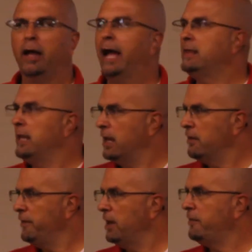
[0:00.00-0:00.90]
at the end
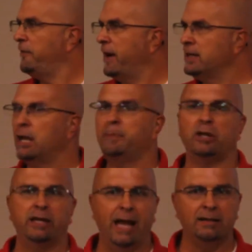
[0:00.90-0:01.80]
of it, if the fire escape is
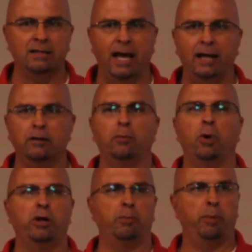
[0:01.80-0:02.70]
on the outside,
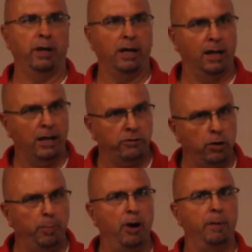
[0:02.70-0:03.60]
whether you're pulling an
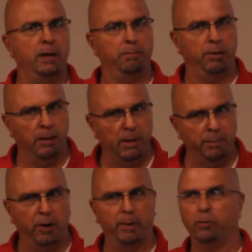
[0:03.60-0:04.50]
electrical permit, plumbing
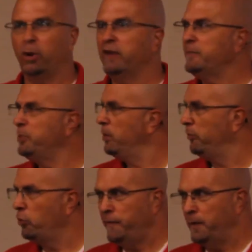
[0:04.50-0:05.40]
permit, whatever
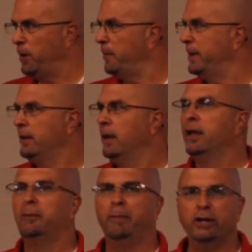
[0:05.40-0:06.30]
permit, roofing permit,
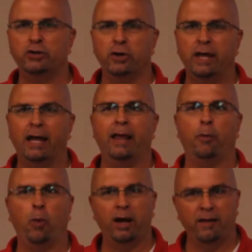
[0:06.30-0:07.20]
make sure
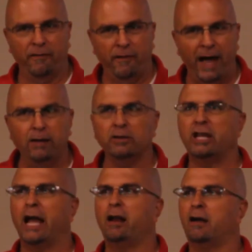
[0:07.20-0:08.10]
that one of the final
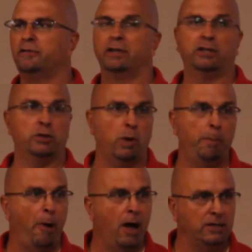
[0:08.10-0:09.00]
sign-offs, this is
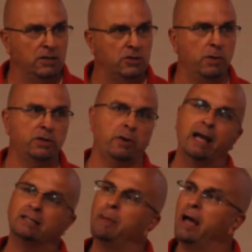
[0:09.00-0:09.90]
what Boston's doing, so
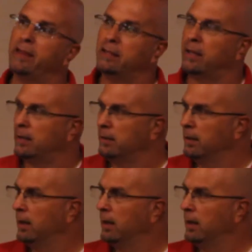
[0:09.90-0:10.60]
ask them how they did it,